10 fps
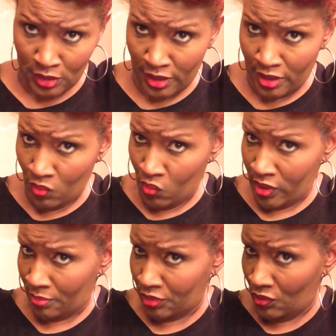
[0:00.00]
And when
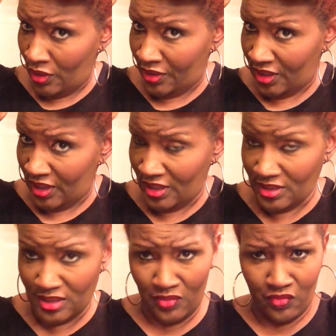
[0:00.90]
I'm doing
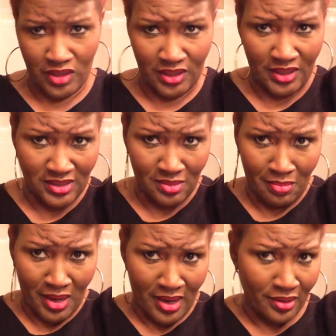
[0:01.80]
these, it really doesn't
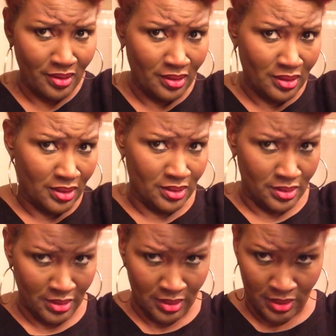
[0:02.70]
matter
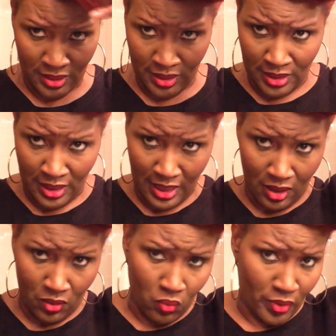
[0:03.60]

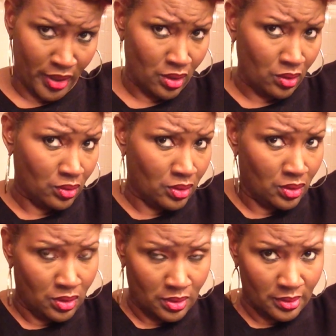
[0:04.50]
how well
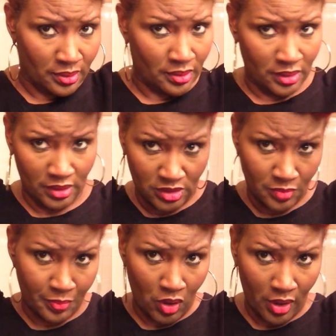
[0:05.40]
it's
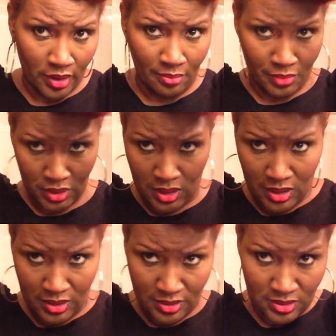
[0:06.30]
parted
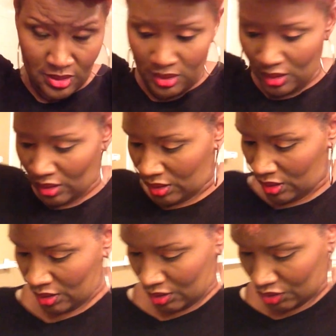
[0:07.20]
because
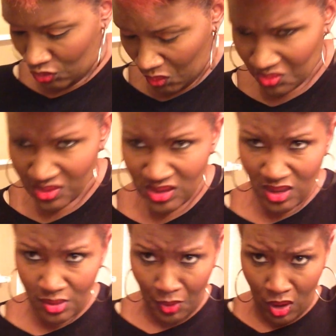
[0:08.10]
you won't see
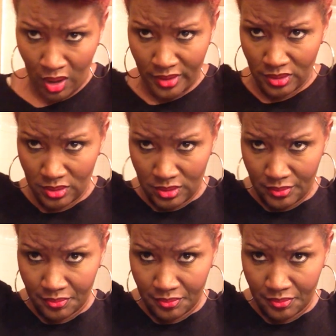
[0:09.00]
the parts.